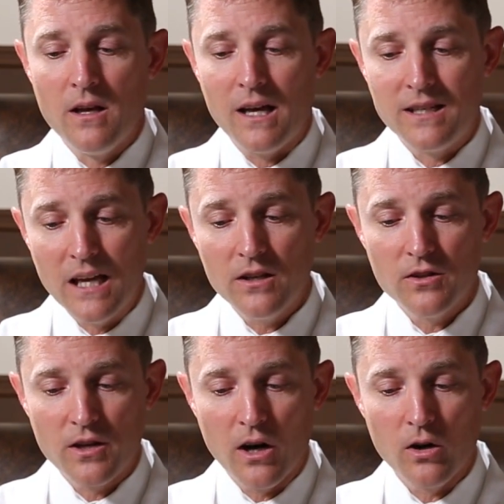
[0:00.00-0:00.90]
A
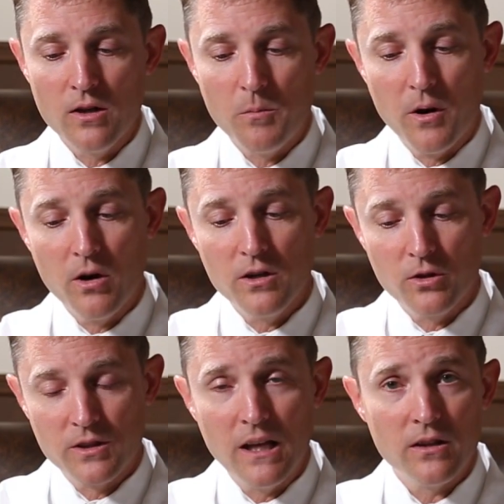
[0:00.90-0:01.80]
tendon tear in the
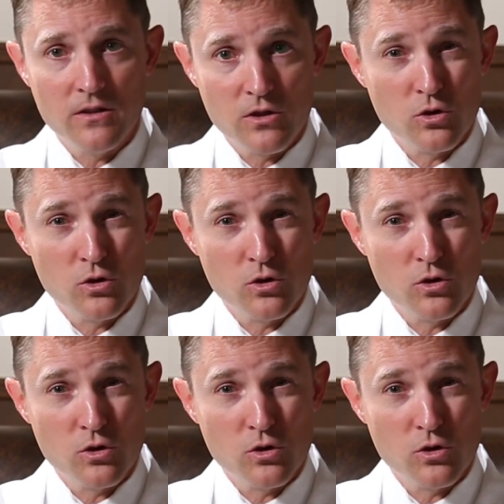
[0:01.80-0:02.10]
peroneal tendons